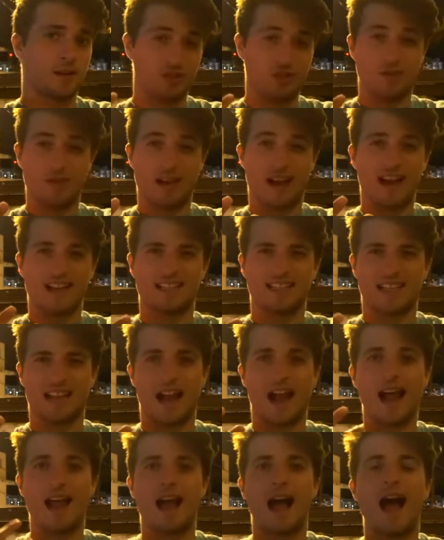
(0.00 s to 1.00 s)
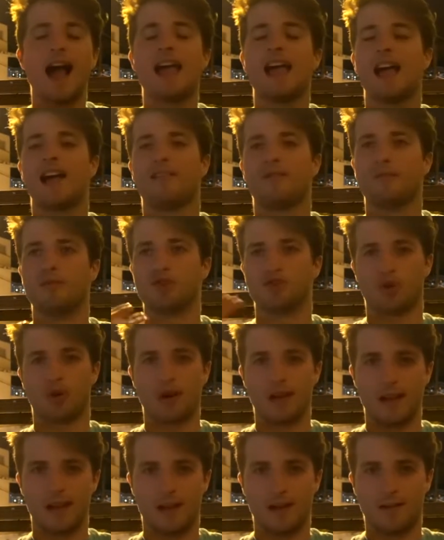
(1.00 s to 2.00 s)
Two nights, and I have
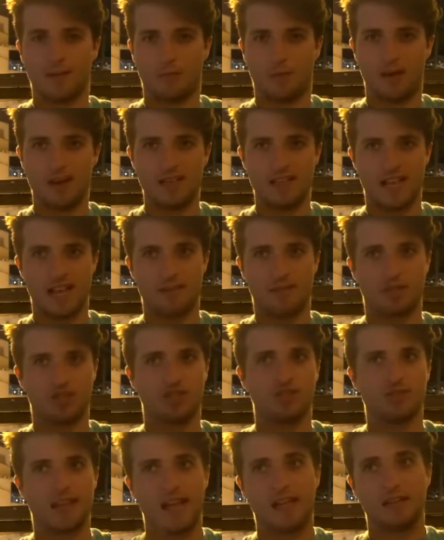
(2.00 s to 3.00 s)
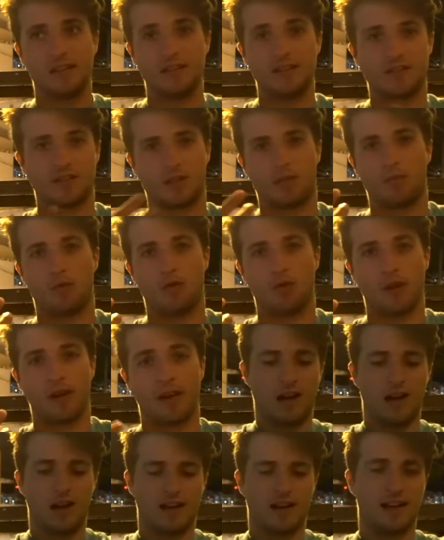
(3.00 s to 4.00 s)
majority of one day, but Suzanne leaves in the
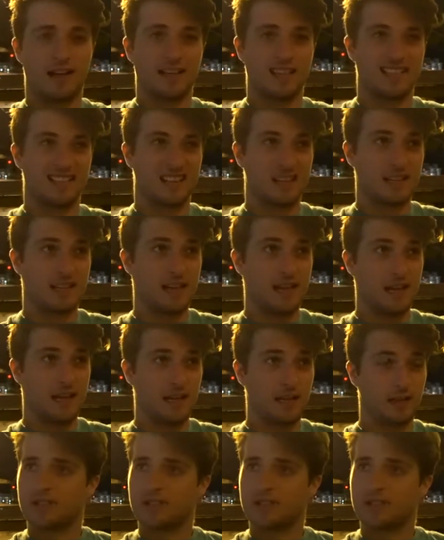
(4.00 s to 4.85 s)
morning on Sunday.